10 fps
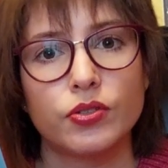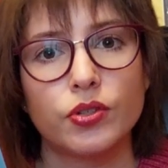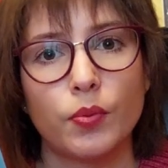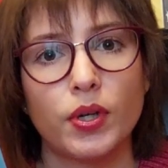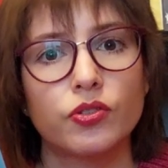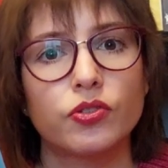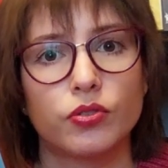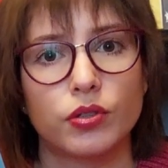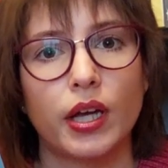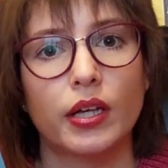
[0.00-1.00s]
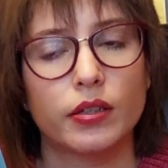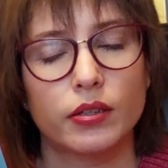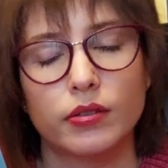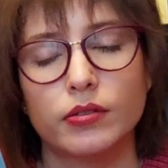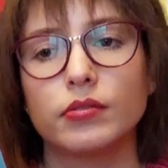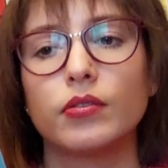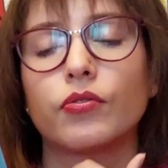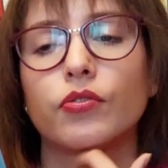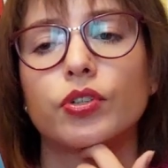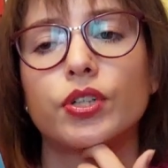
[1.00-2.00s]
so much, like,
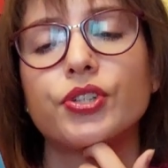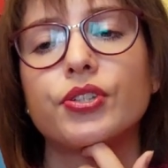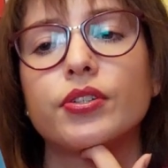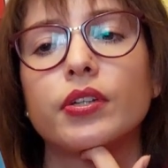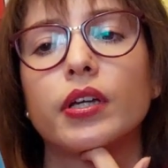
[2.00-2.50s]
of course.